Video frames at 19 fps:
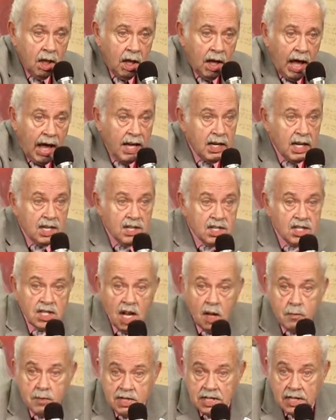And in
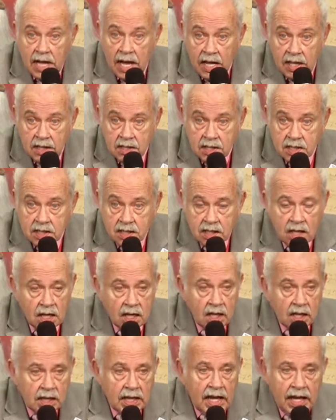some states,
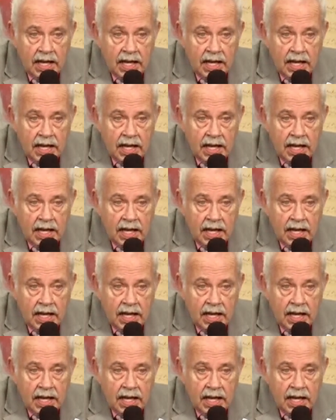they